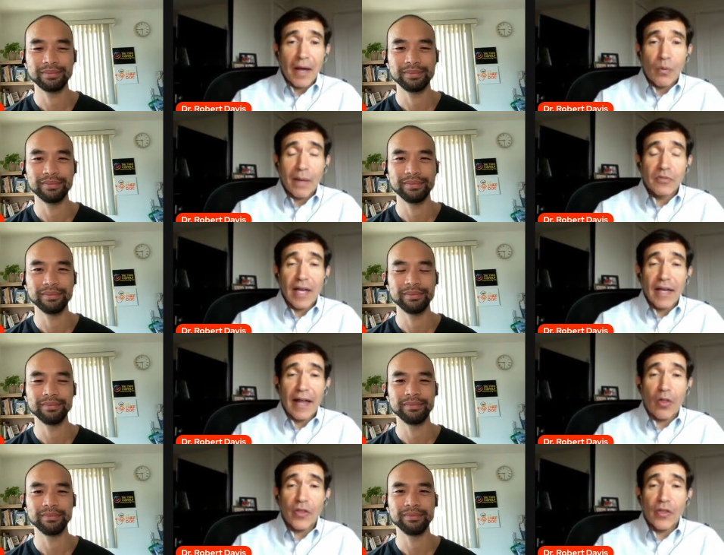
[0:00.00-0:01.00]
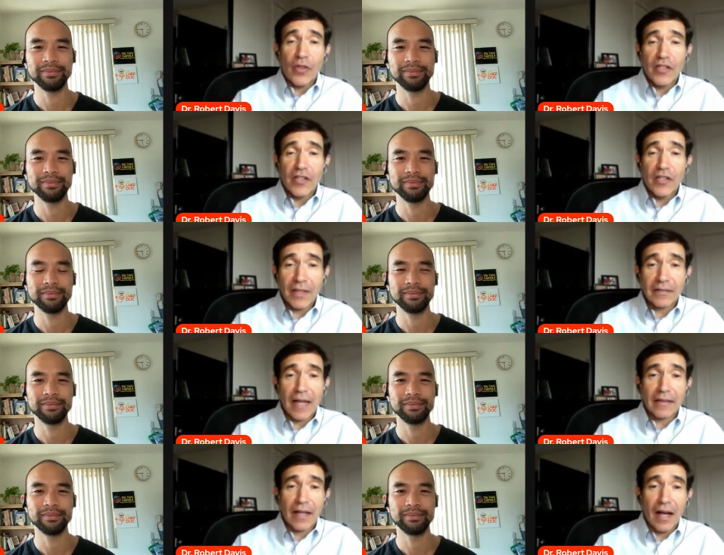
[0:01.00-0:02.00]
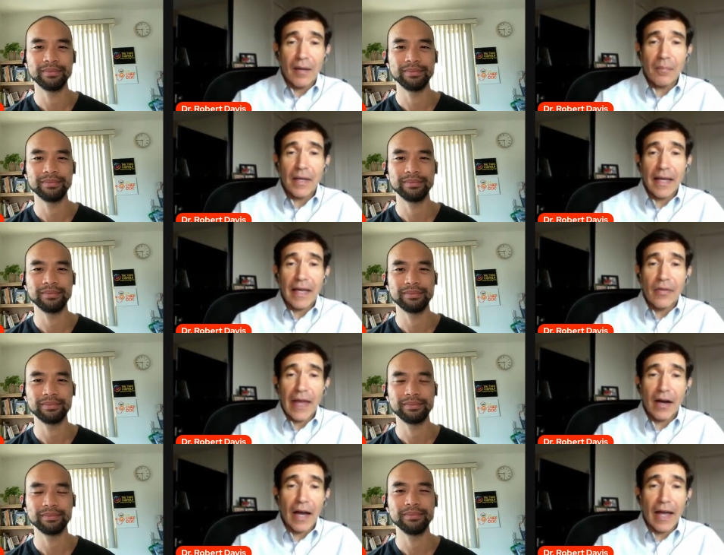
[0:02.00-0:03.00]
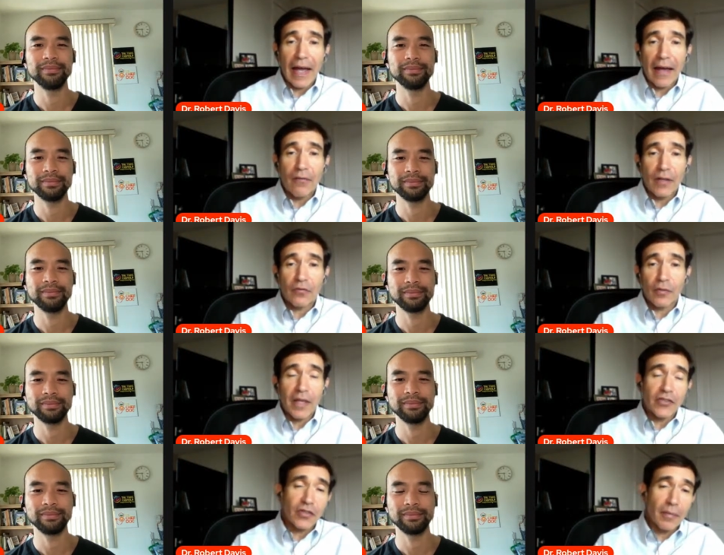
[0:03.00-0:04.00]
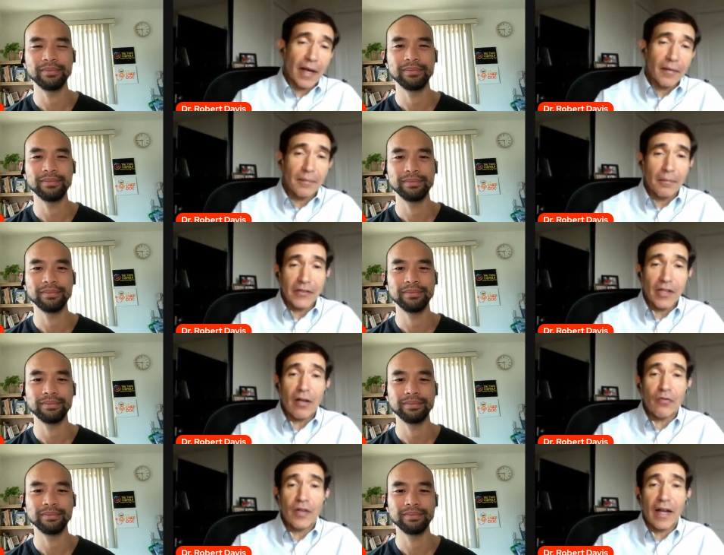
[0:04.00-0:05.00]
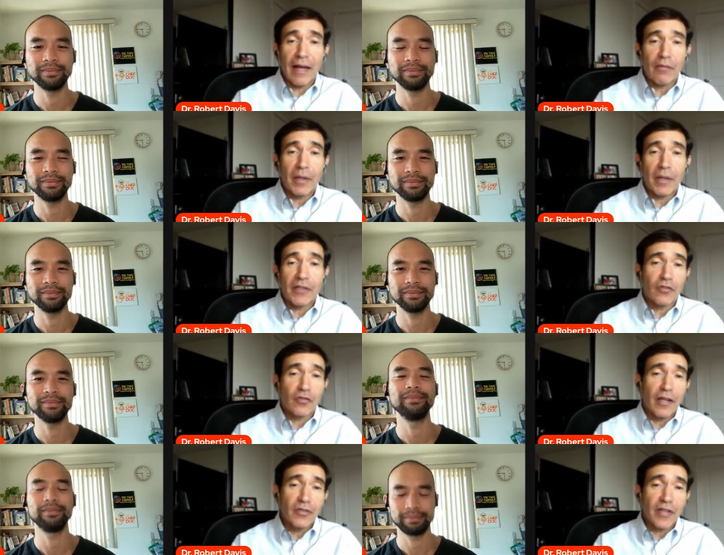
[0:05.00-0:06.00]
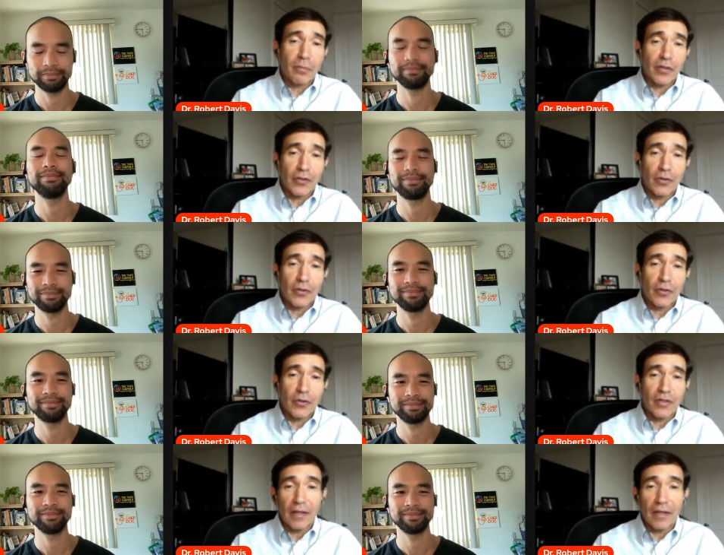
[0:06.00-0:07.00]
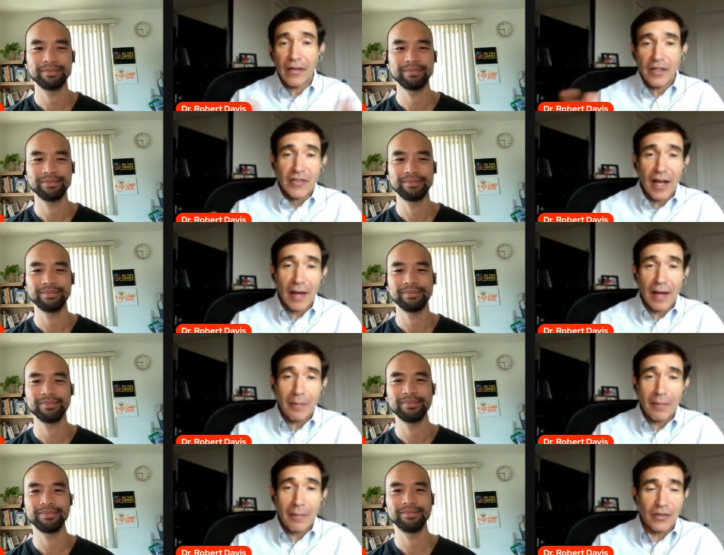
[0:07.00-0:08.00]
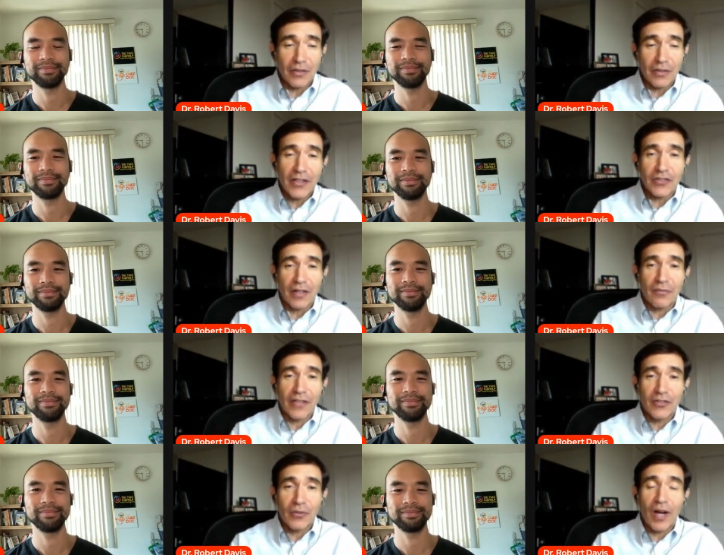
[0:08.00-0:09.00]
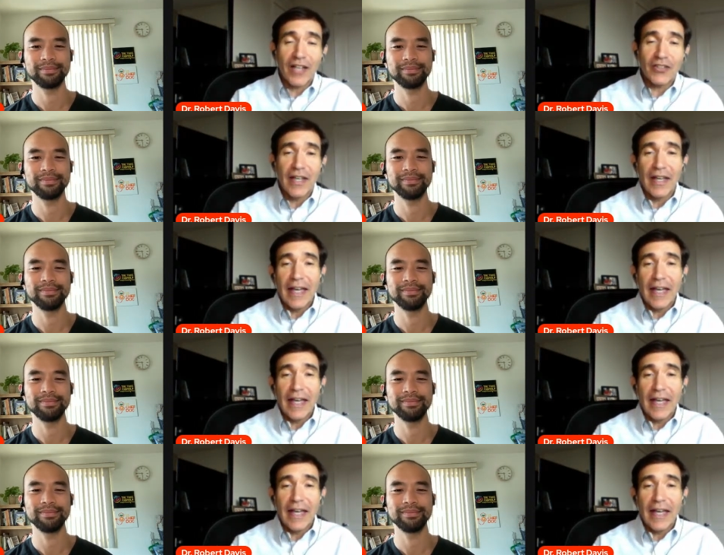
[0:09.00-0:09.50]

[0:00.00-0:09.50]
Speaker 1: website, healthyskeptic.com. And there I have information about myself and I have a bunch of videos I've produced on a lot of these topics that you can watch. I invite you to watch.